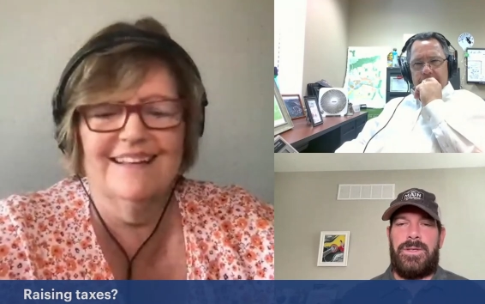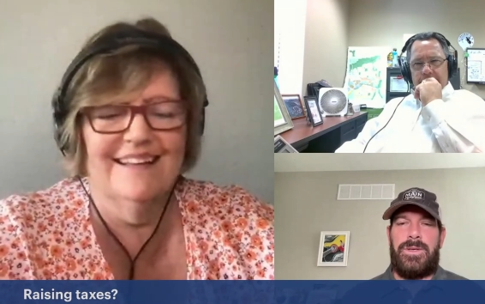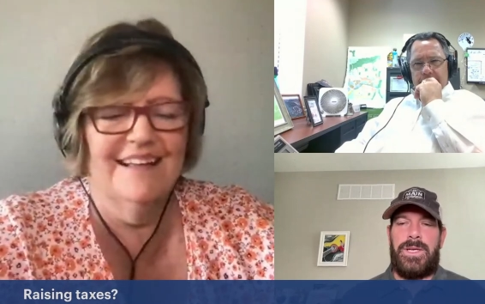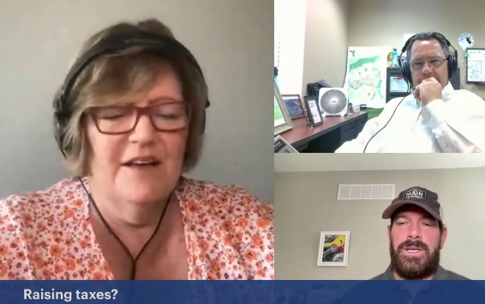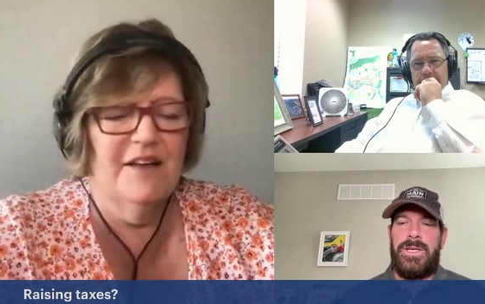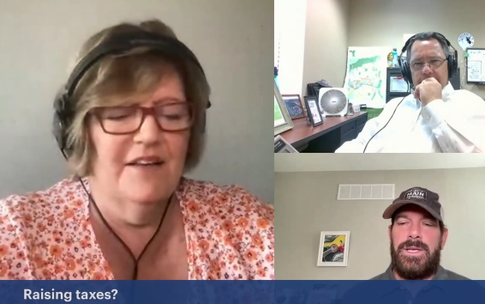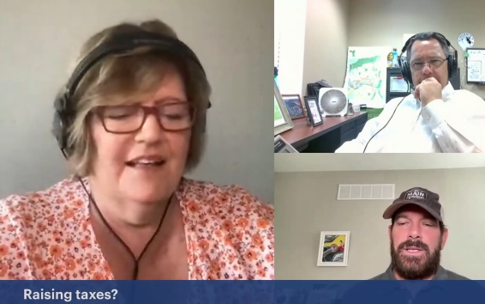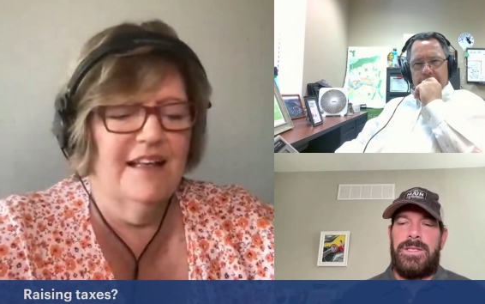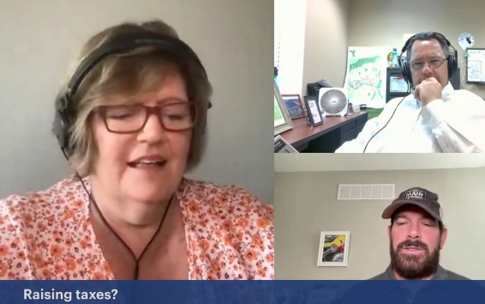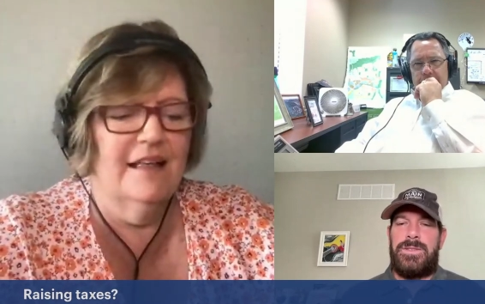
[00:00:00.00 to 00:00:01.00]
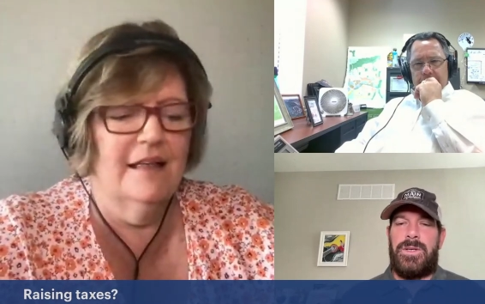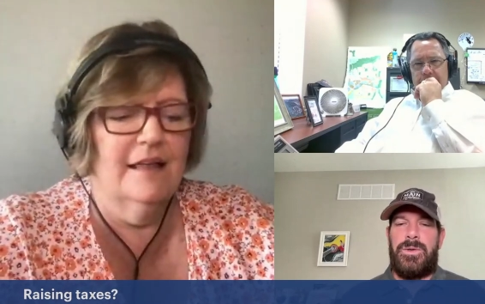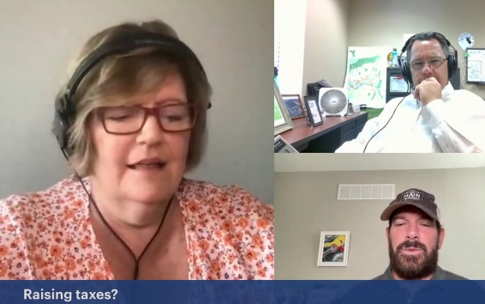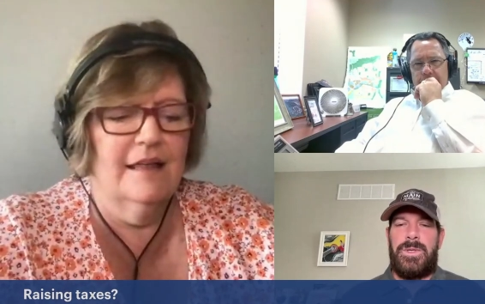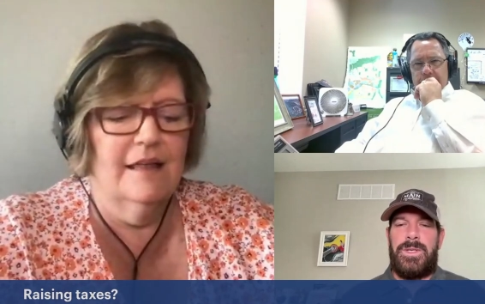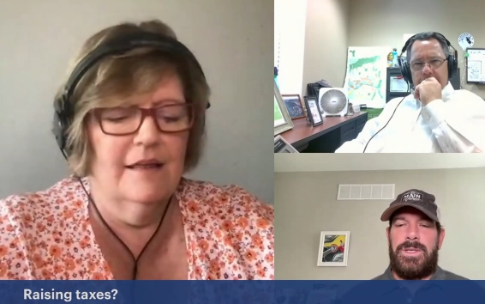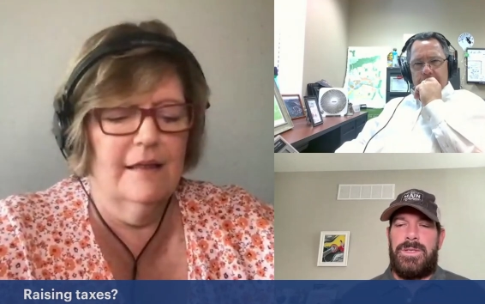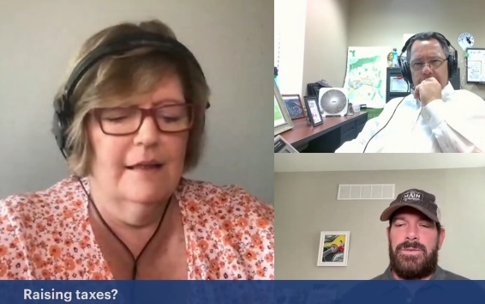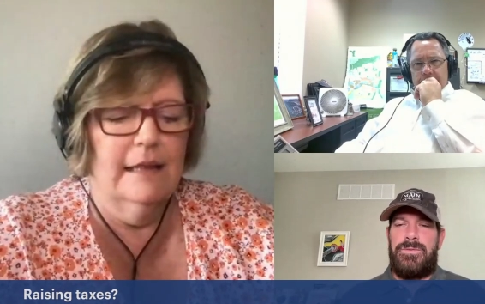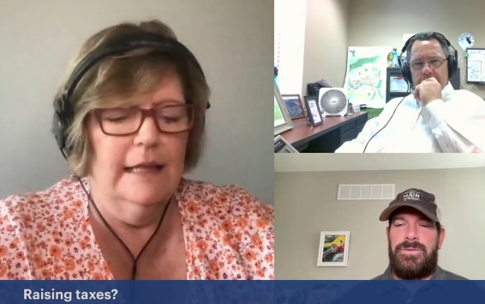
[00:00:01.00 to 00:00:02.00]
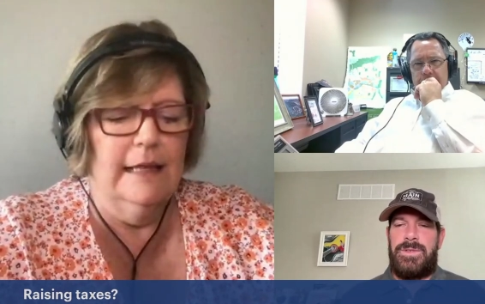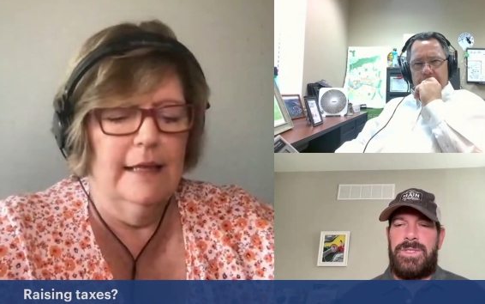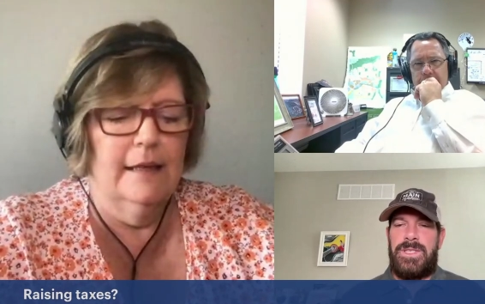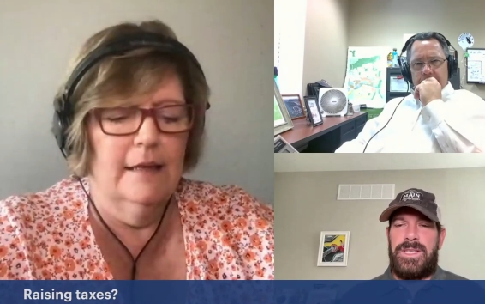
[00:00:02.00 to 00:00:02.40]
Speaker 1: Okay, so fifty